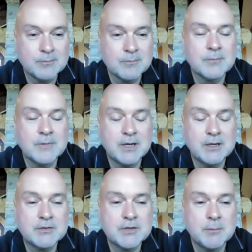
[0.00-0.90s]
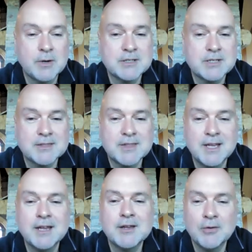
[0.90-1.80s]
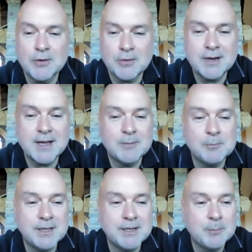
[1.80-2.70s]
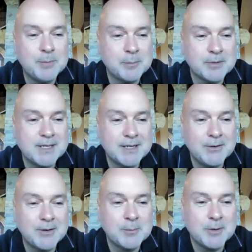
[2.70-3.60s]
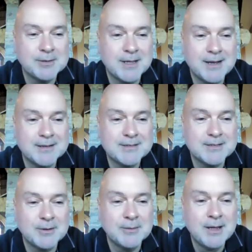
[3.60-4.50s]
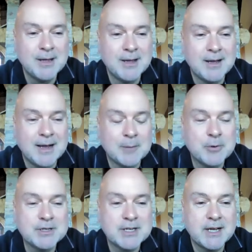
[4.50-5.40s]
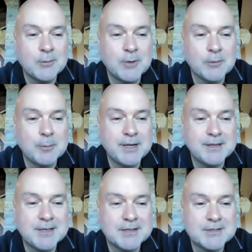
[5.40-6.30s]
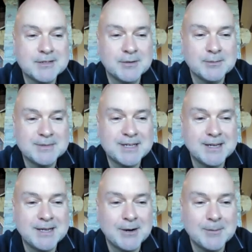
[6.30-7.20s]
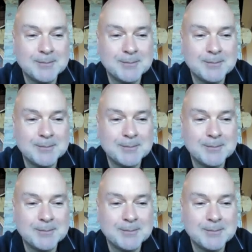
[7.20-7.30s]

Thank you so much. I think you're going to have plenty of people take you up on that. So I appreciate it. We will be in touch soon. Take care.